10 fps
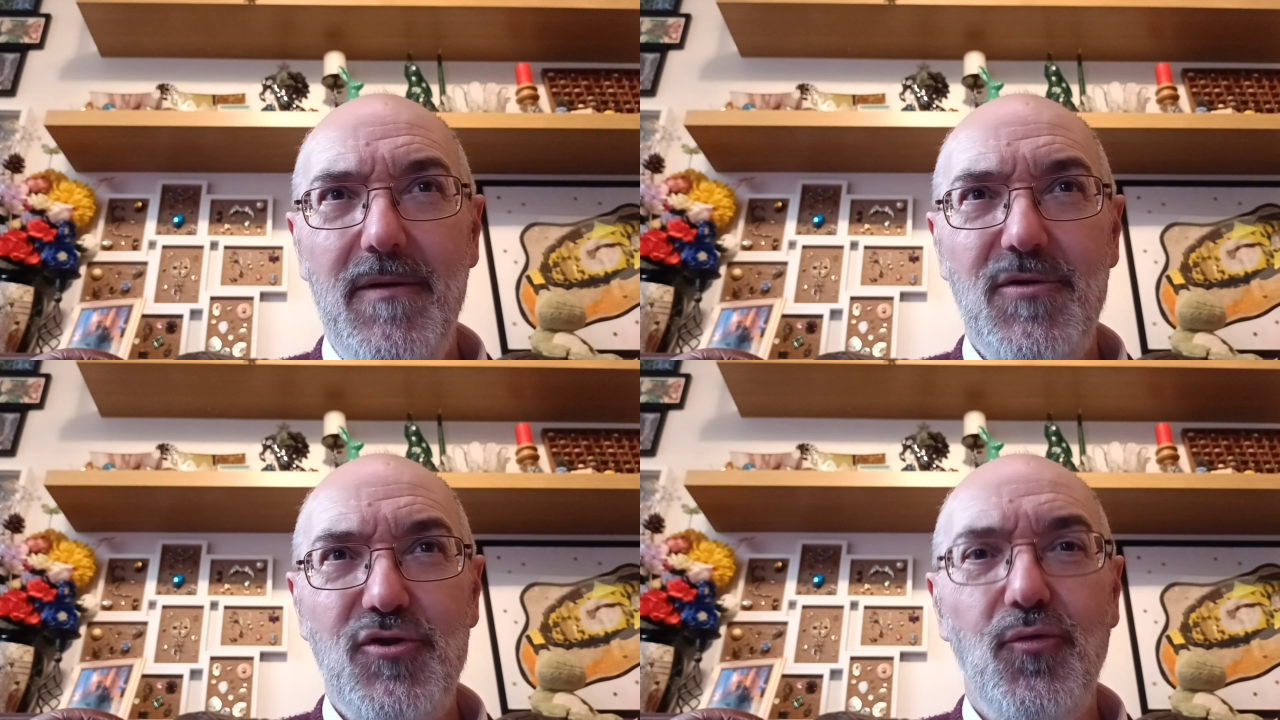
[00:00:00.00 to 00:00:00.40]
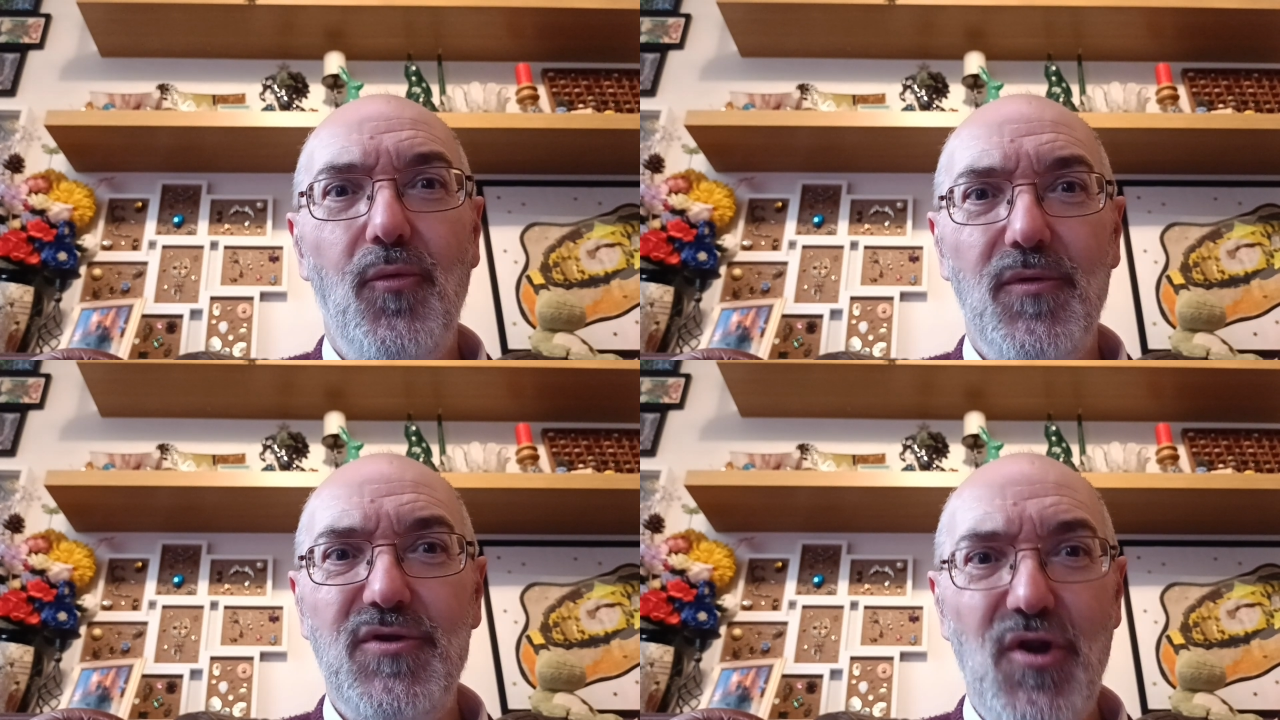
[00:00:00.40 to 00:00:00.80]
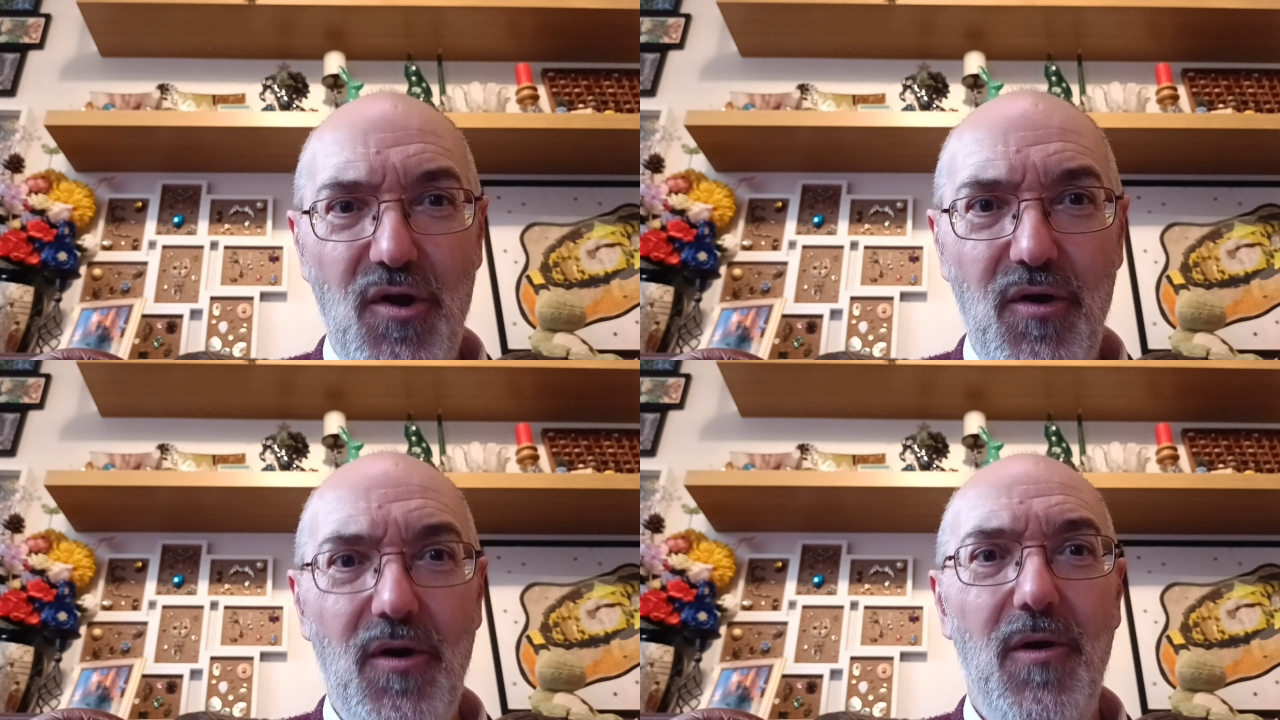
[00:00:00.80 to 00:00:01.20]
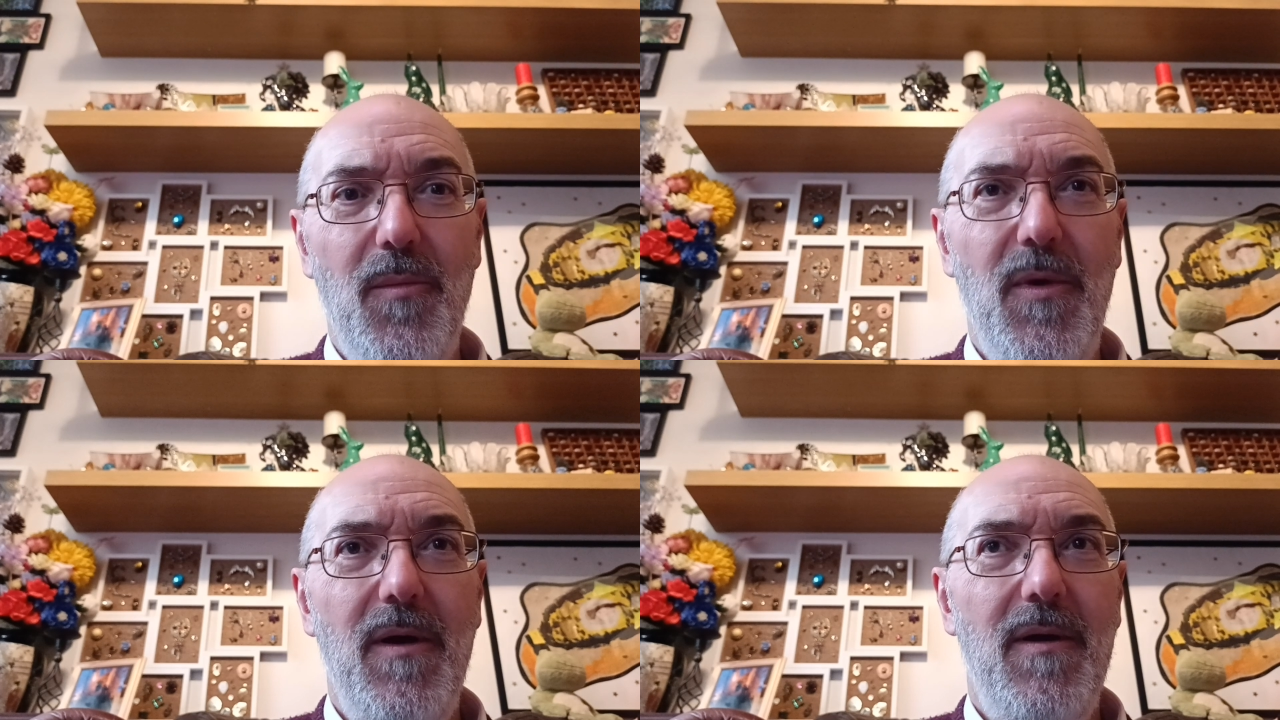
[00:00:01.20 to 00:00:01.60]

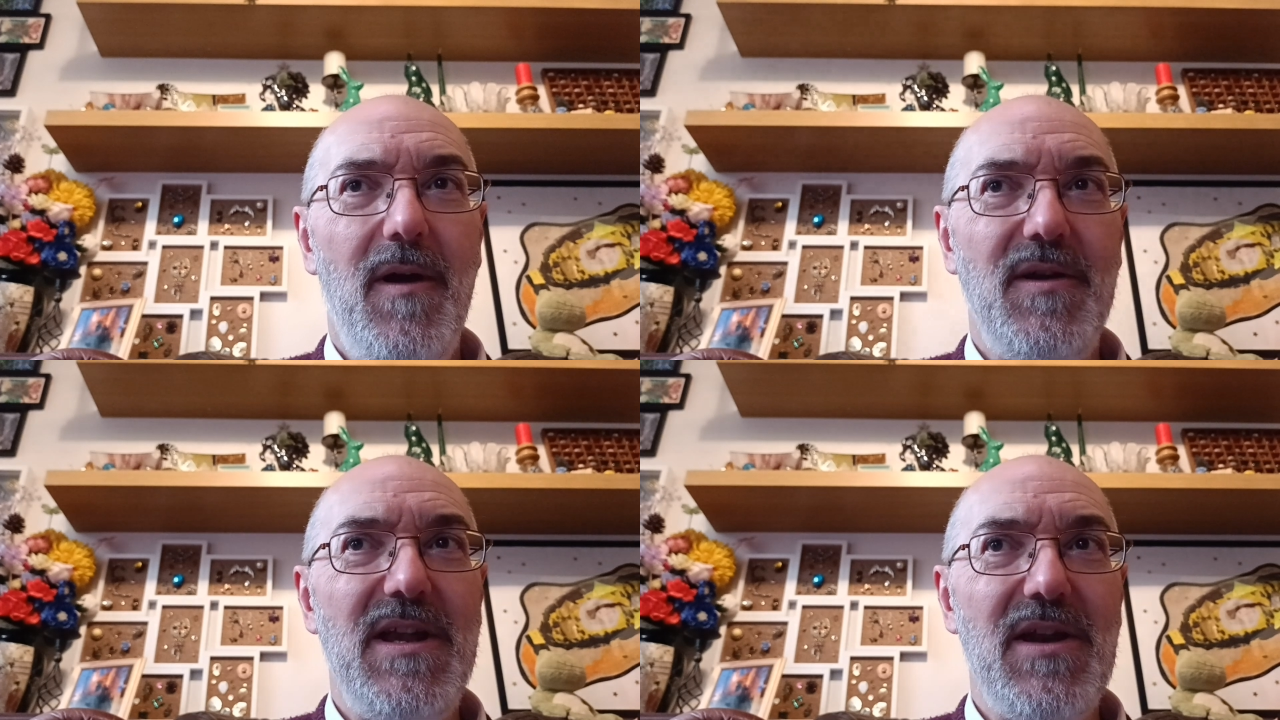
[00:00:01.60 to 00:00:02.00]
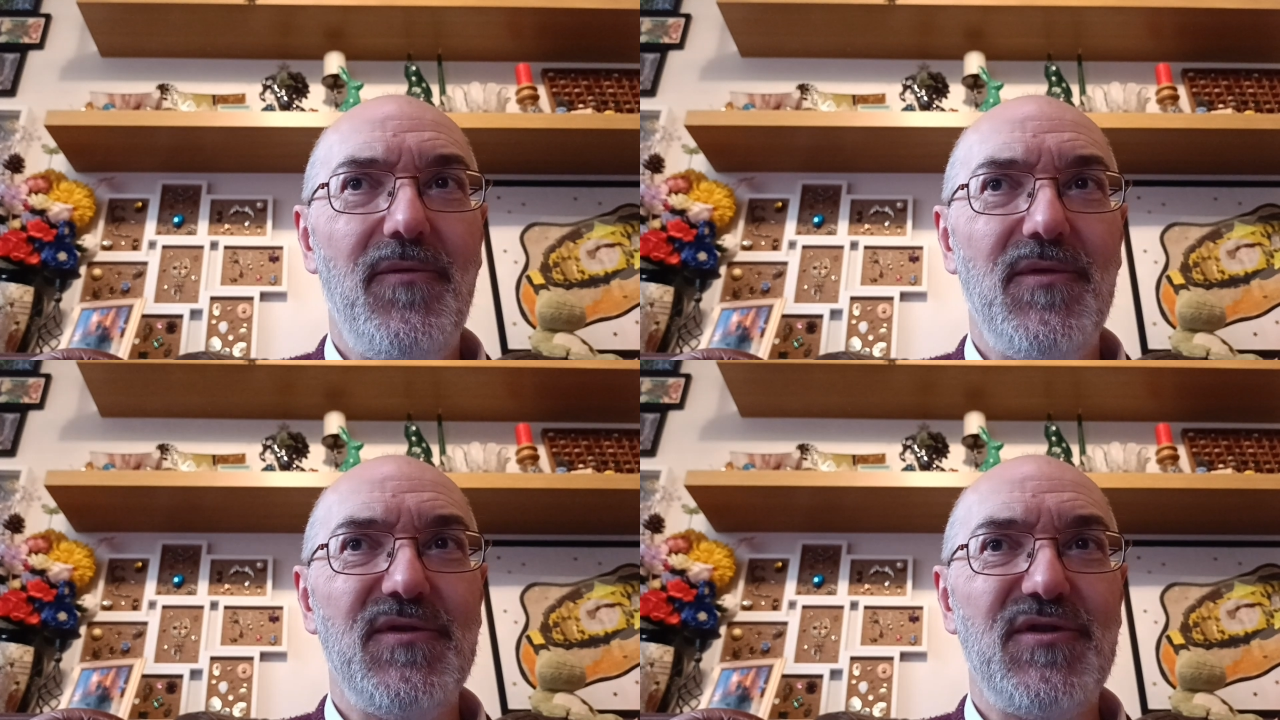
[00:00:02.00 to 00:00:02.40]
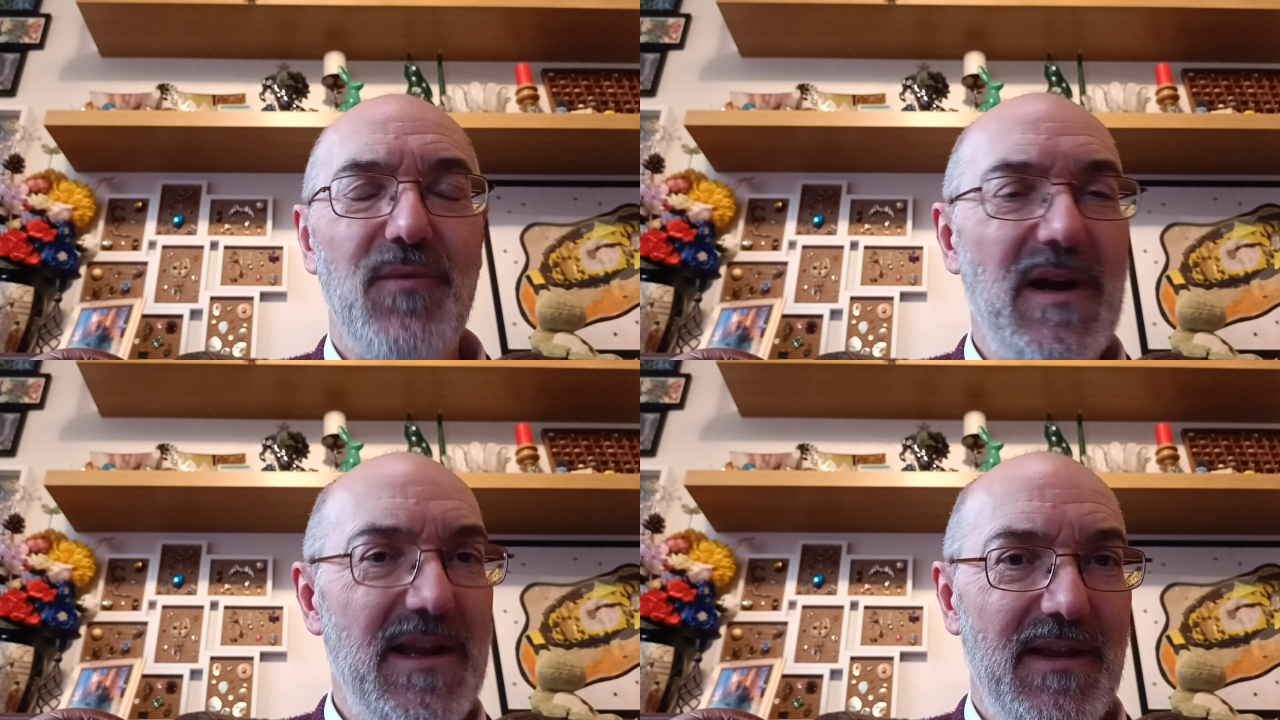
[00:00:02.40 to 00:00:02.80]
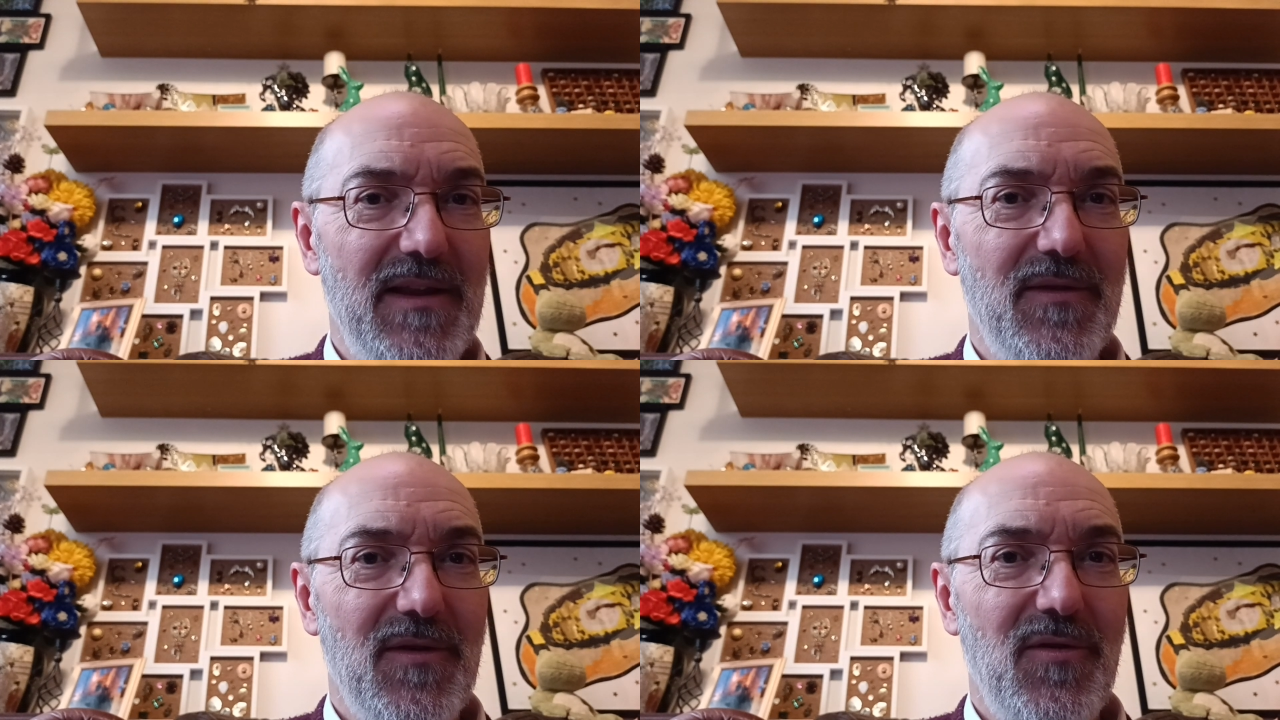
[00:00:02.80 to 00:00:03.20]
short-term adherence to
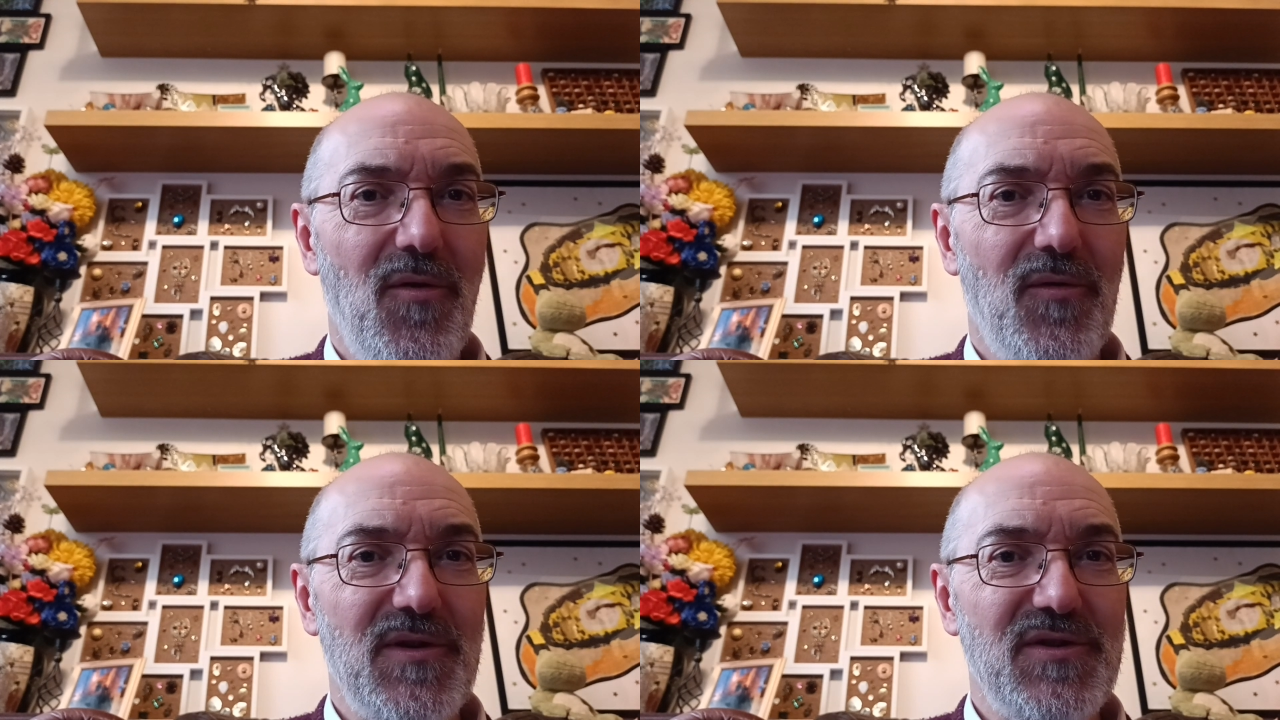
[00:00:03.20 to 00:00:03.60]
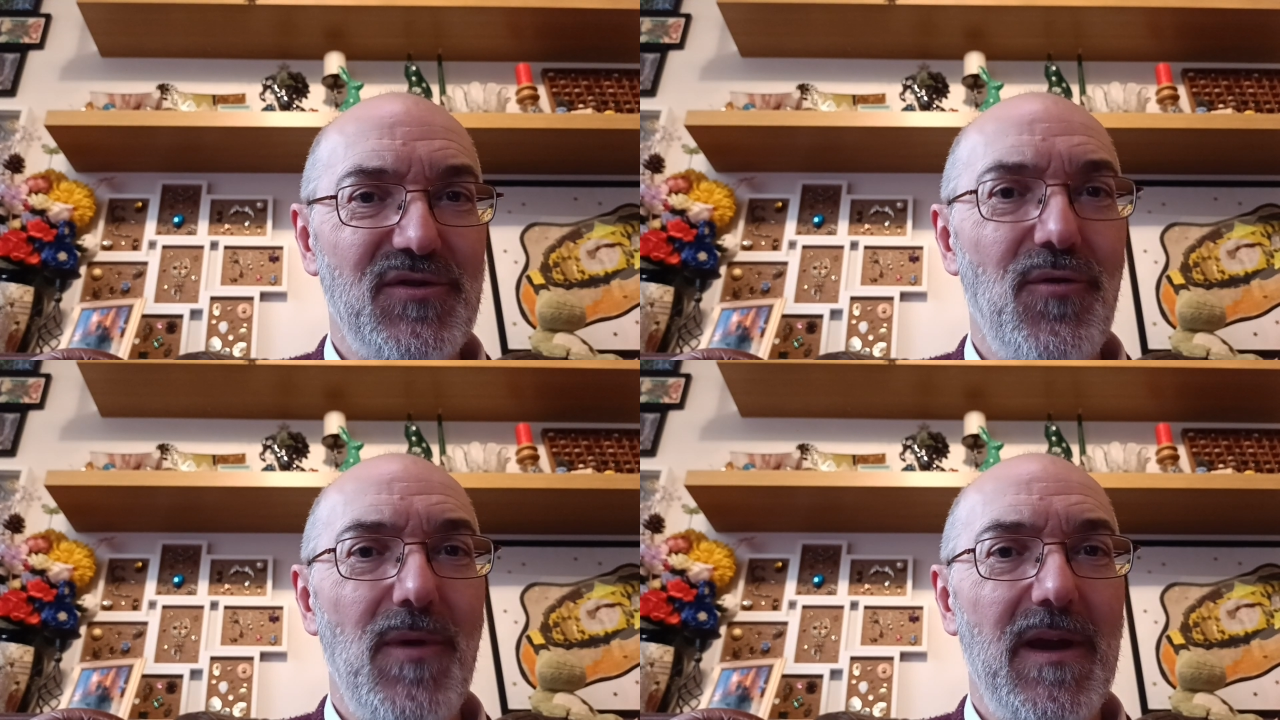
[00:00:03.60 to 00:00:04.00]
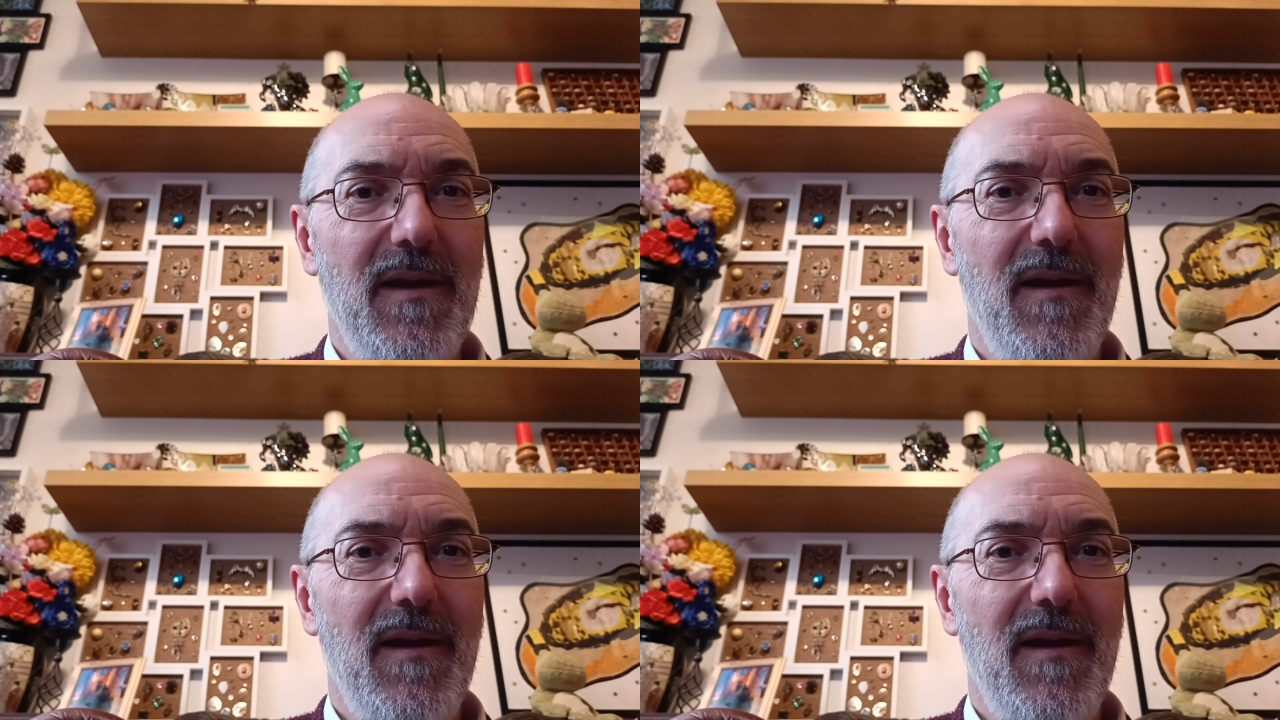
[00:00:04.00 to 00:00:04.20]
anything that God is doing.